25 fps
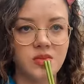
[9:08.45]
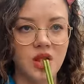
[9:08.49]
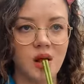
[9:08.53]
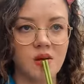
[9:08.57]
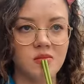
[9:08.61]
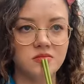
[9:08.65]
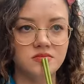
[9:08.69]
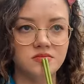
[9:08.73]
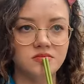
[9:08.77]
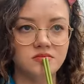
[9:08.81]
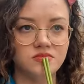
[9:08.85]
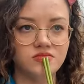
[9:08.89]

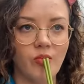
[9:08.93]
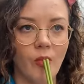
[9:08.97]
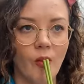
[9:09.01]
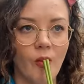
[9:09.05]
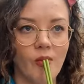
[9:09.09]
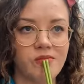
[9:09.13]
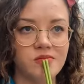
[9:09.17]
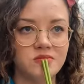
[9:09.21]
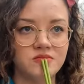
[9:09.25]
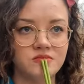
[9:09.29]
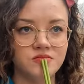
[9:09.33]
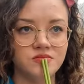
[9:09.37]
I think this
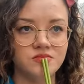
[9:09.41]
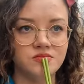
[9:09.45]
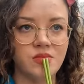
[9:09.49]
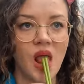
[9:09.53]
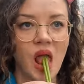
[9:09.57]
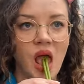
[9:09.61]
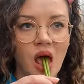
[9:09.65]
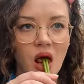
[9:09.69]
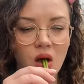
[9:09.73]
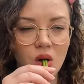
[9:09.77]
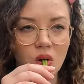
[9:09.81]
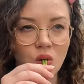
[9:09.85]
one
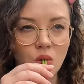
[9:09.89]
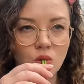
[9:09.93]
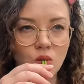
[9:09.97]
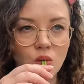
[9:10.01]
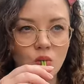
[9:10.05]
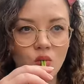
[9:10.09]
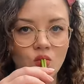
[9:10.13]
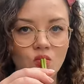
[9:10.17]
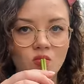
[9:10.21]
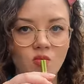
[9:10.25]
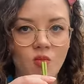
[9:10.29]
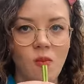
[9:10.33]
have
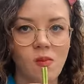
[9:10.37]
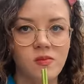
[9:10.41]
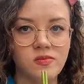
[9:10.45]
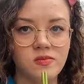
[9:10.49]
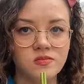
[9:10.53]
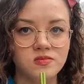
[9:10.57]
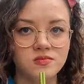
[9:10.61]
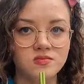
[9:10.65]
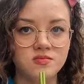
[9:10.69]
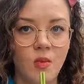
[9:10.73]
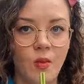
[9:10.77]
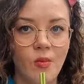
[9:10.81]
um,
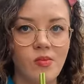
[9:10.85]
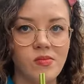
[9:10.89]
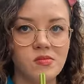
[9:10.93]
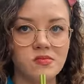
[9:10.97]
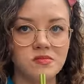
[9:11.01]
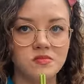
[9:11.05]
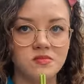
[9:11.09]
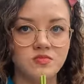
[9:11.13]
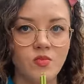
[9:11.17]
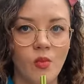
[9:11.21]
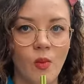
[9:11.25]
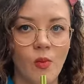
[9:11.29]
uh,
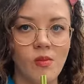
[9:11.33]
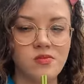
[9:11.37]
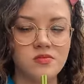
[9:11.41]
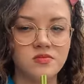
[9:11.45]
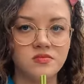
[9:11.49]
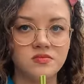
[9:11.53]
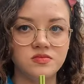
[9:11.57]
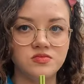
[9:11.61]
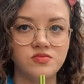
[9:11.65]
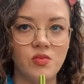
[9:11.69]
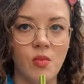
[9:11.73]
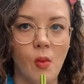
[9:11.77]
the taste
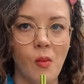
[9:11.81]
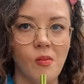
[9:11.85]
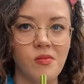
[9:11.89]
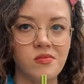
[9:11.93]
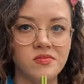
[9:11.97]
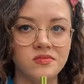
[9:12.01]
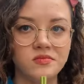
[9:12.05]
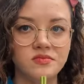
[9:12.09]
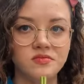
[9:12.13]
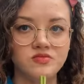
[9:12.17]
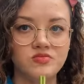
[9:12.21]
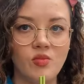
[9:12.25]
of
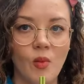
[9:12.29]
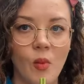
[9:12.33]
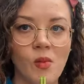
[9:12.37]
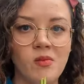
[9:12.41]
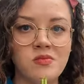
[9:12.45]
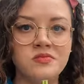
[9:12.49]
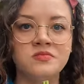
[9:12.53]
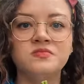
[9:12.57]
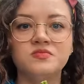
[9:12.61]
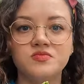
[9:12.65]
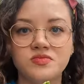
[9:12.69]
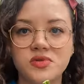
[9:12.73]
matcha on this
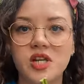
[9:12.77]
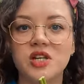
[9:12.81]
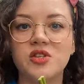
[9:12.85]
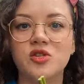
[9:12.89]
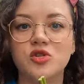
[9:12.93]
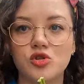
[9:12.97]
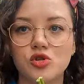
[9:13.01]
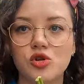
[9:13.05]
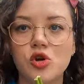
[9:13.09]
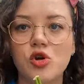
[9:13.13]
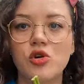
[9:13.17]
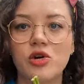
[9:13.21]
one is a little
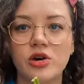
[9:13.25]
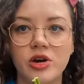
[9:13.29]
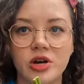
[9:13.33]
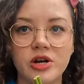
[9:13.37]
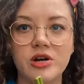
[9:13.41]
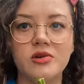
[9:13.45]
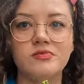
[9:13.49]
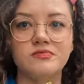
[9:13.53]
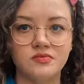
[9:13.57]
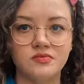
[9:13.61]
it's bit stronger.